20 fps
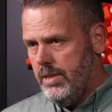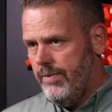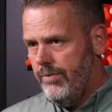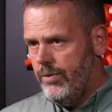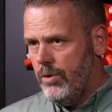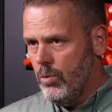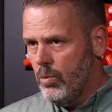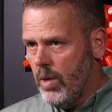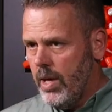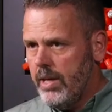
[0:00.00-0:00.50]

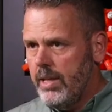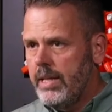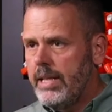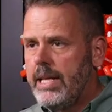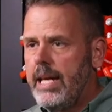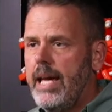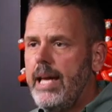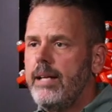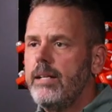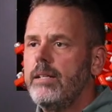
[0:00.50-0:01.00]
If you're running in
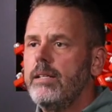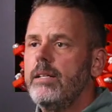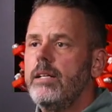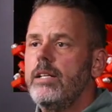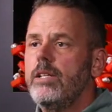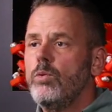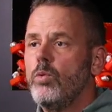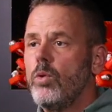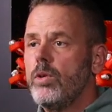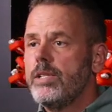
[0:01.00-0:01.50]
Canada
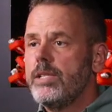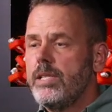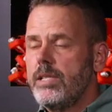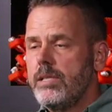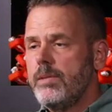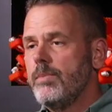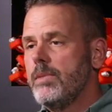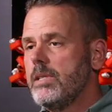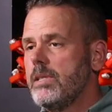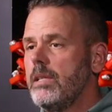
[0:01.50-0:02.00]
and you want a
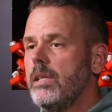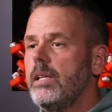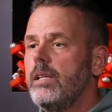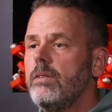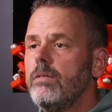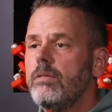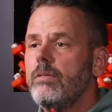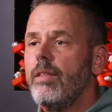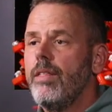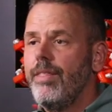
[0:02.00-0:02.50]
system that's
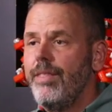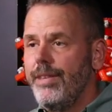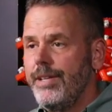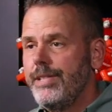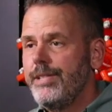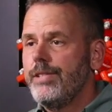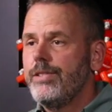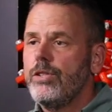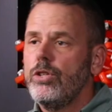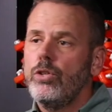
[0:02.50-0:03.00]
legal,
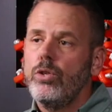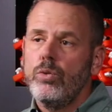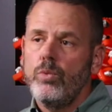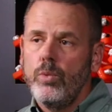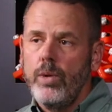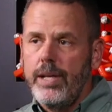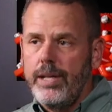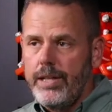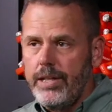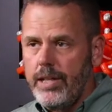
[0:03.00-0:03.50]
this is a good
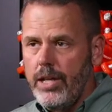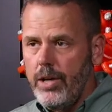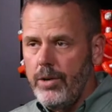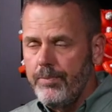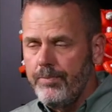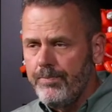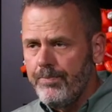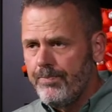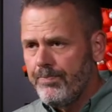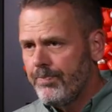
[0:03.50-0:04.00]
way to
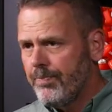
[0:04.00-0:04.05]
go.